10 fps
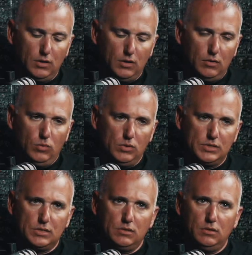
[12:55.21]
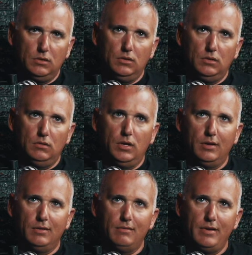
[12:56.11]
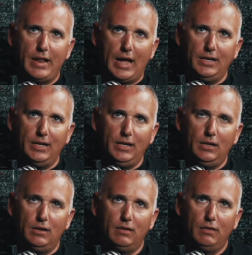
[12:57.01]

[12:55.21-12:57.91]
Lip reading: was 95%